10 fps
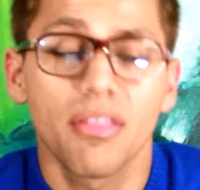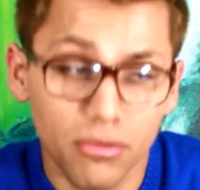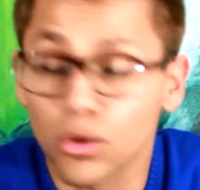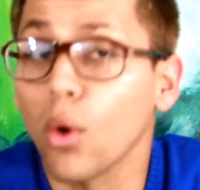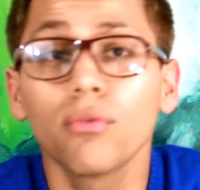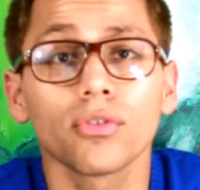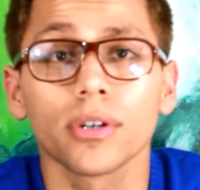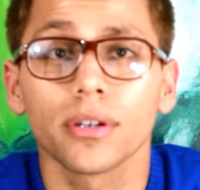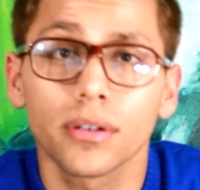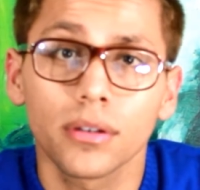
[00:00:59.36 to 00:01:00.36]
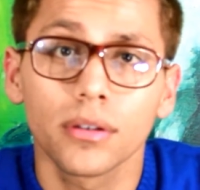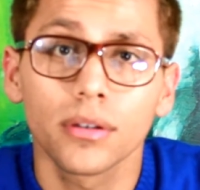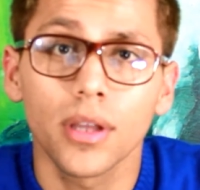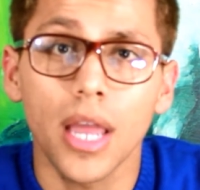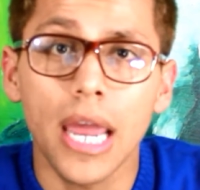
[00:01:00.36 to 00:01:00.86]
go for it.
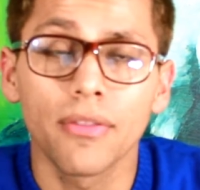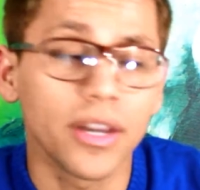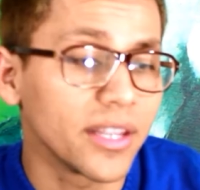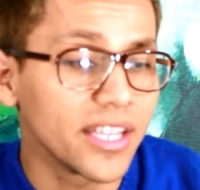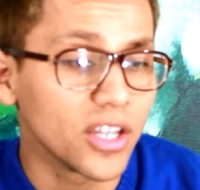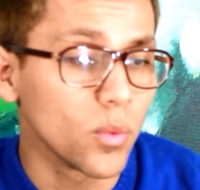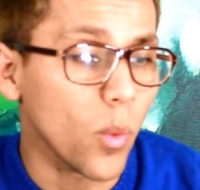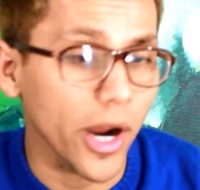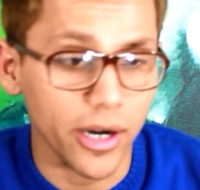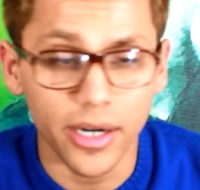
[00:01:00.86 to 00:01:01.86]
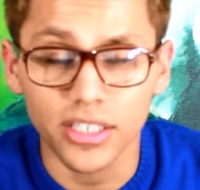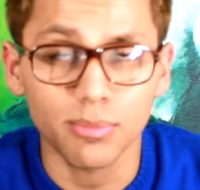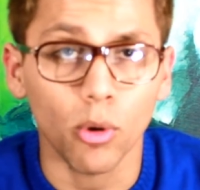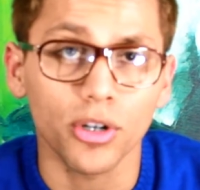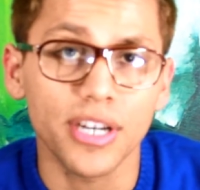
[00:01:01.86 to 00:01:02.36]
And then he can wear it,
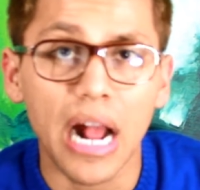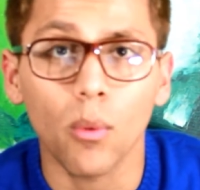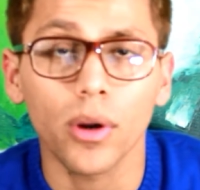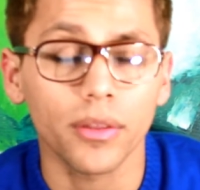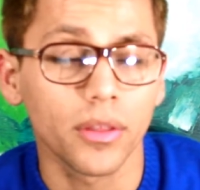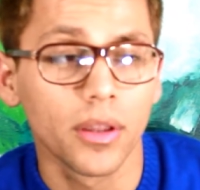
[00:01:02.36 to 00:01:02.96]
sport it out with